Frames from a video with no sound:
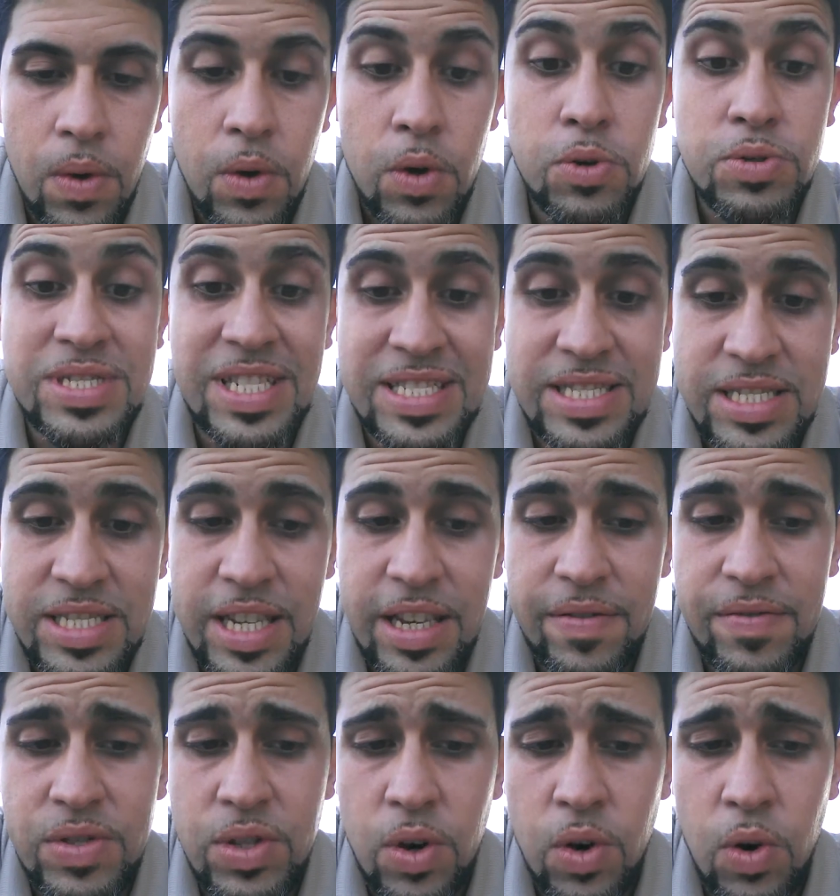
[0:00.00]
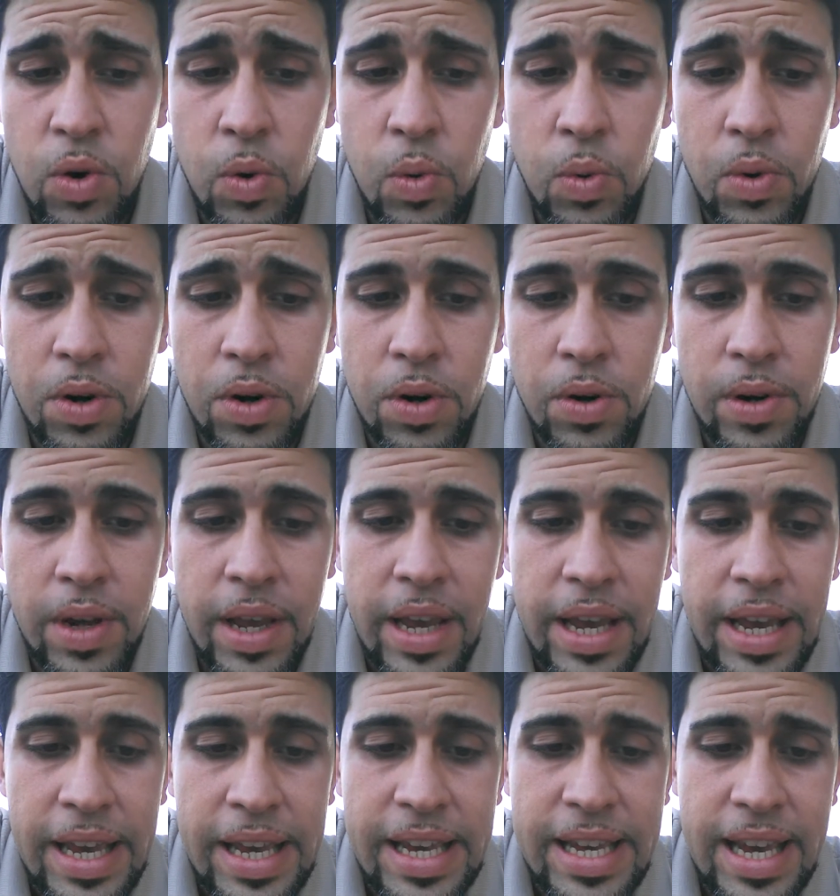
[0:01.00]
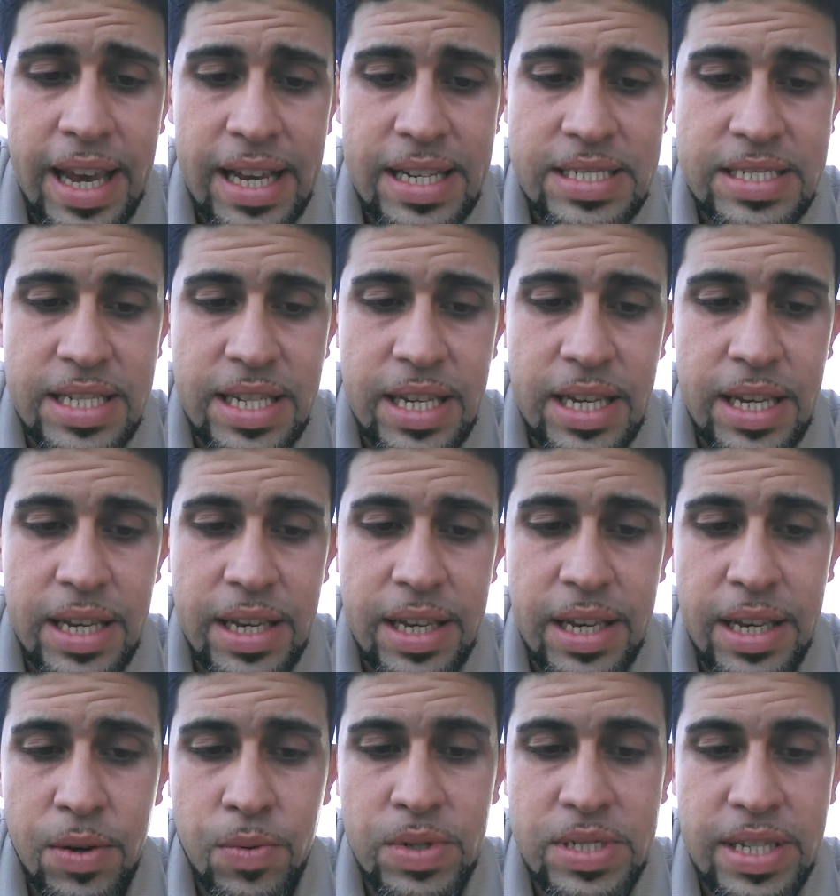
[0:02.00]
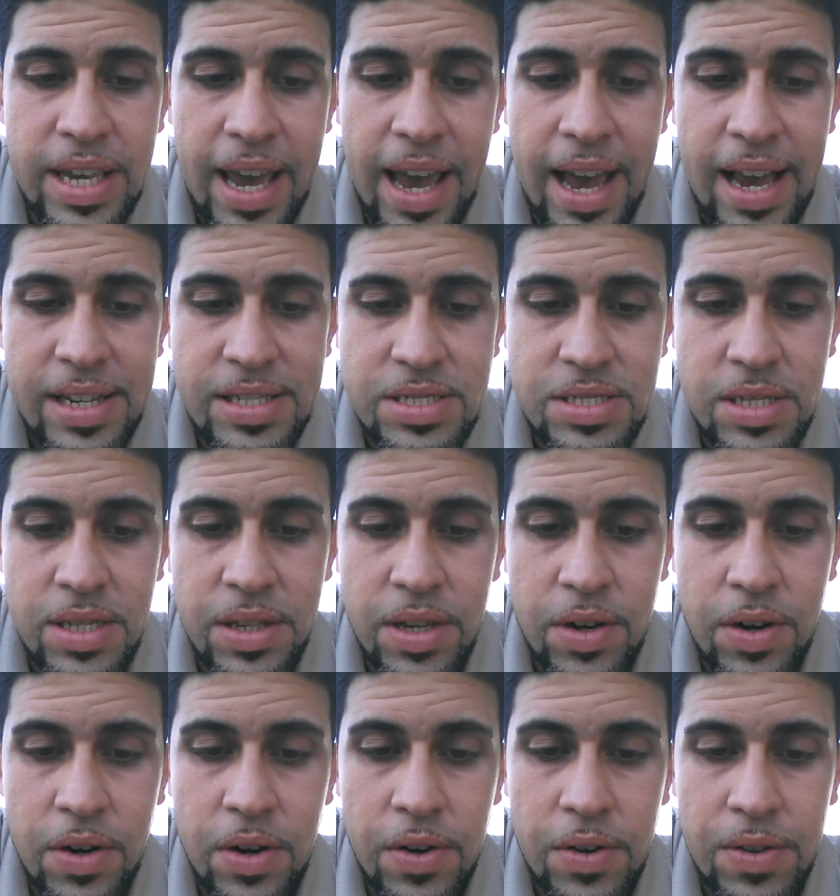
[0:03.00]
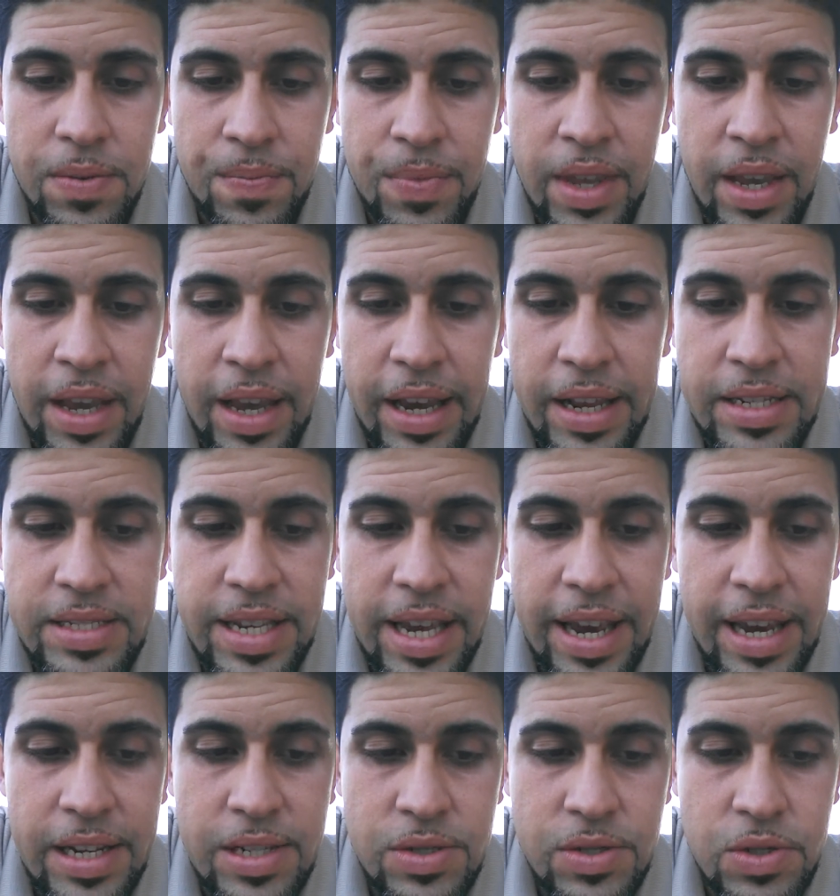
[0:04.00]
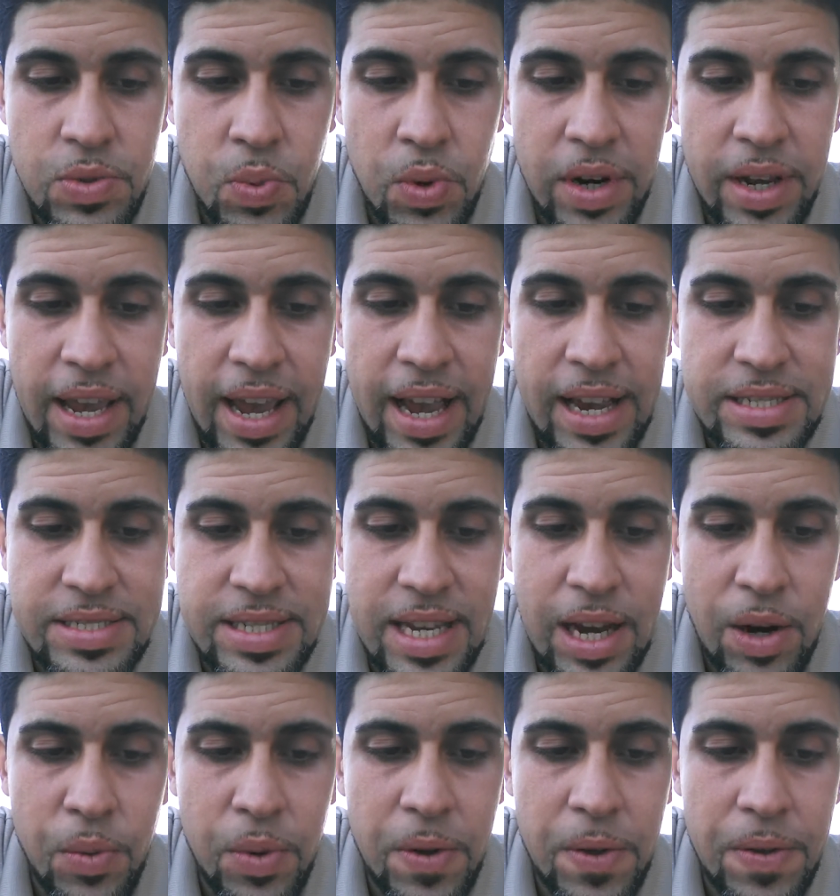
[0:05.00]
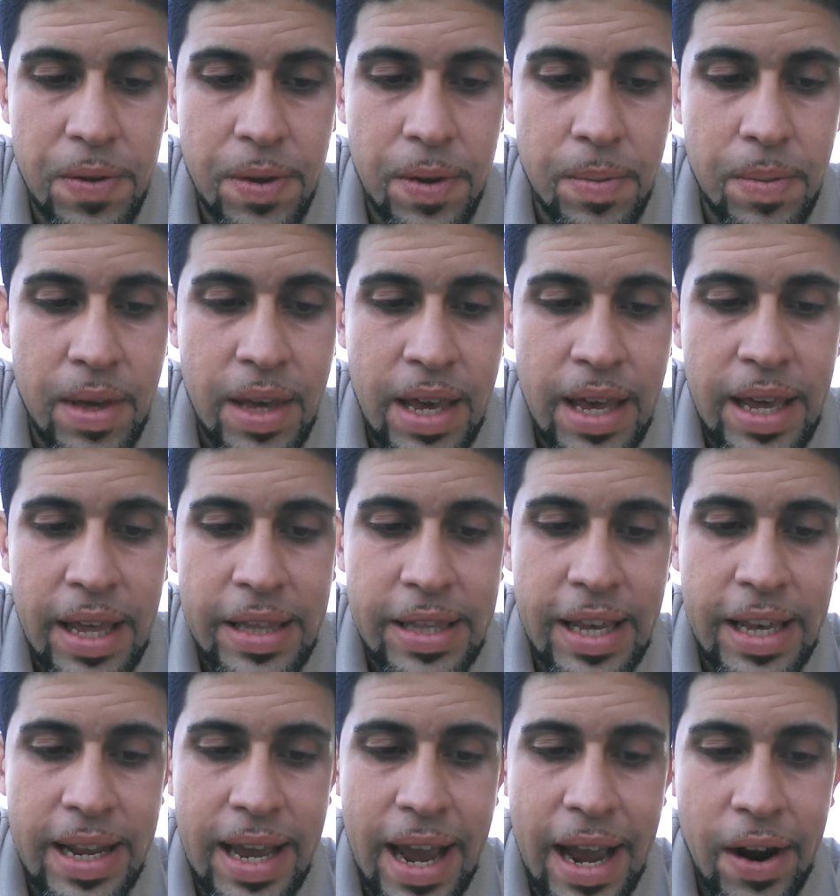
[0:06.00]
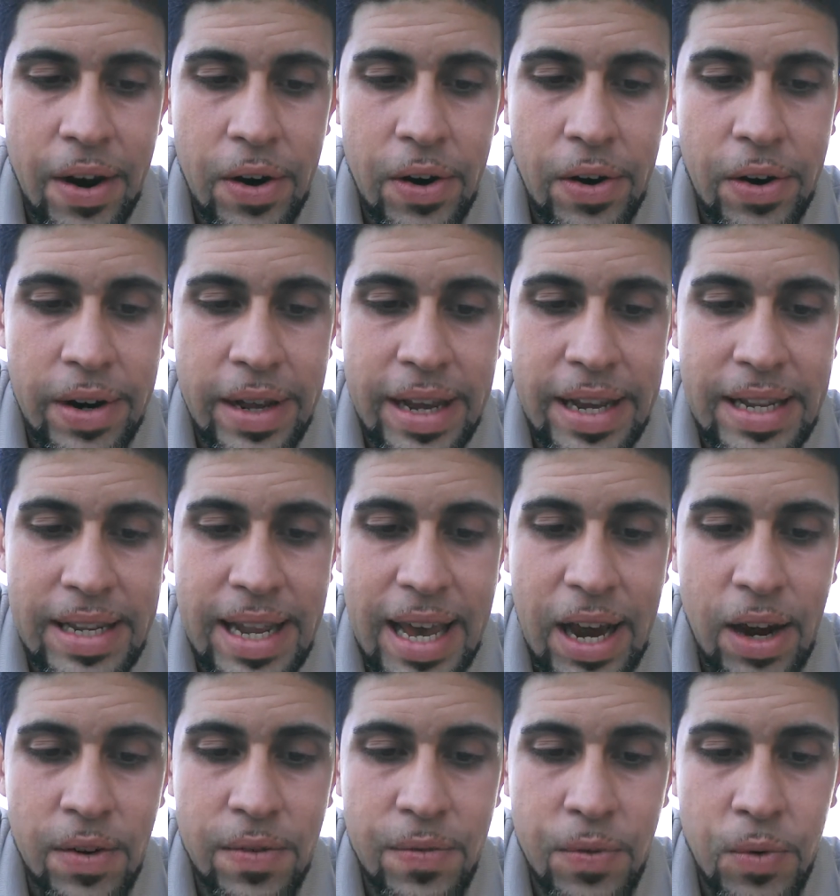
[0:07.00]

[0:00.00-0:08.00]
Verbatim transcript: who deceives the whole world, he has he was cast to the earth, and his angels were cast out with him. Then I heard a loud